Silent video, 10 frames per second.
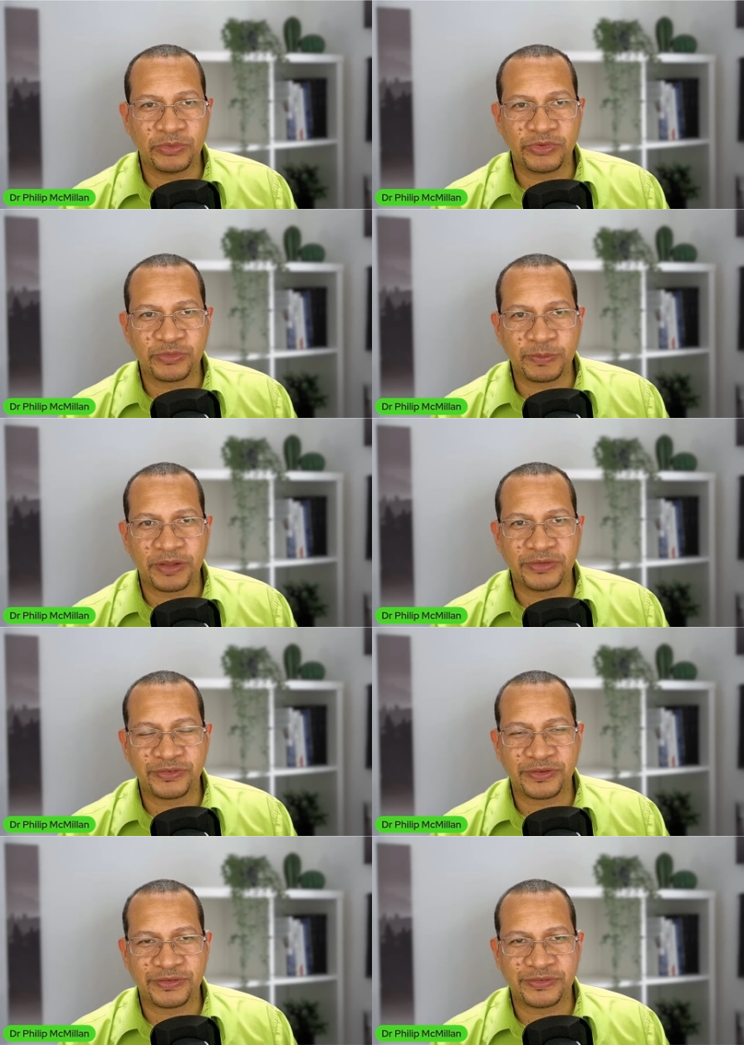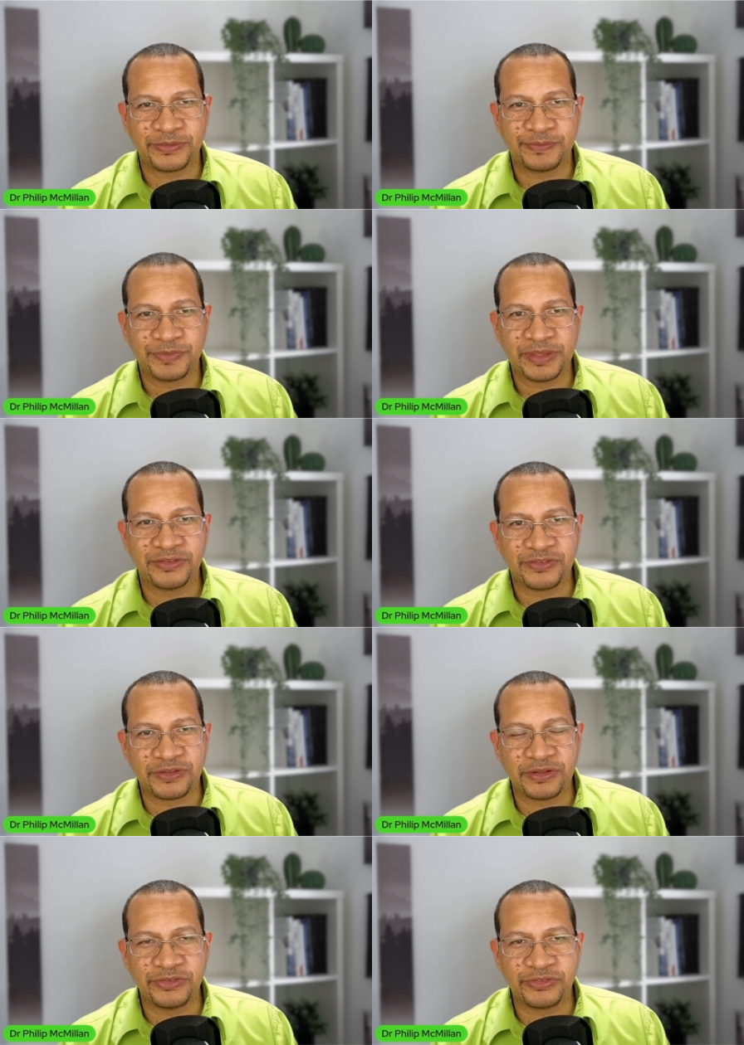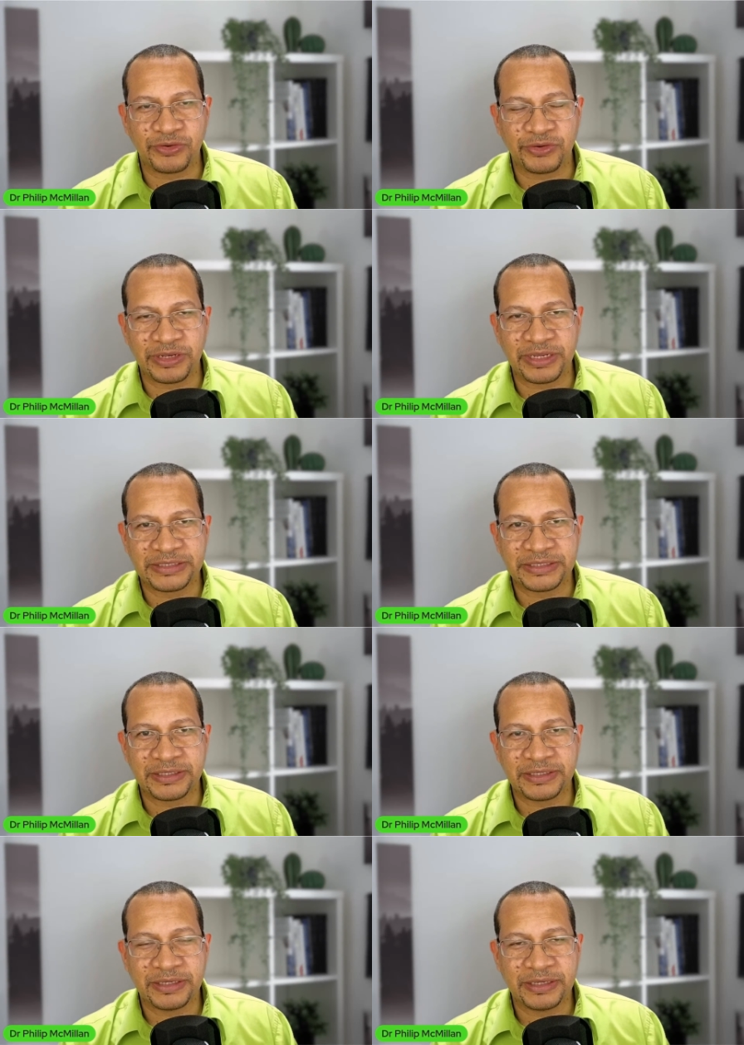responses is still circulating,